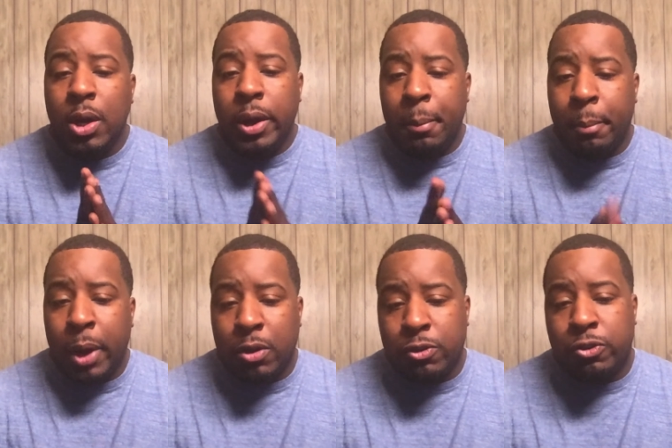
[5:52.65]
and
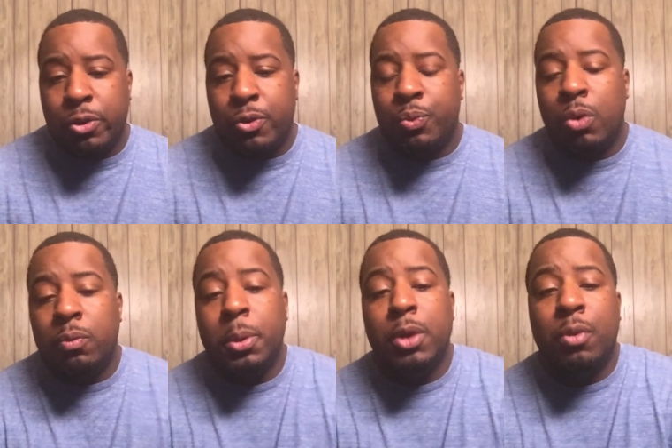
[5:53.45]
Microsoft will
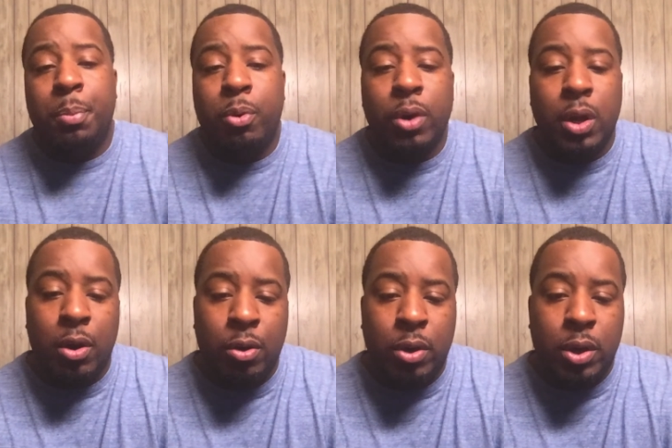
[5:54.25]
be reporting
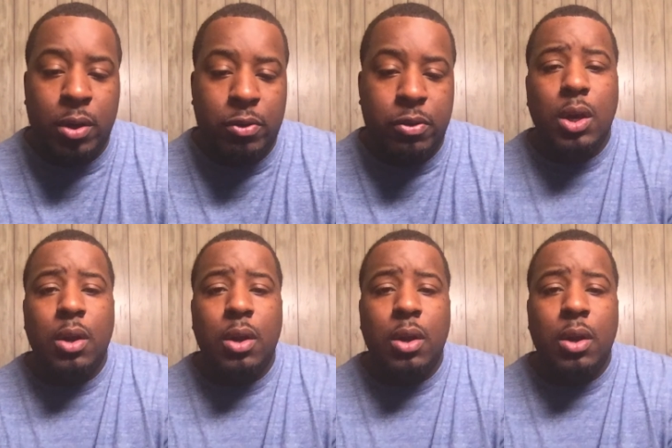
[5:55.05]
earnings.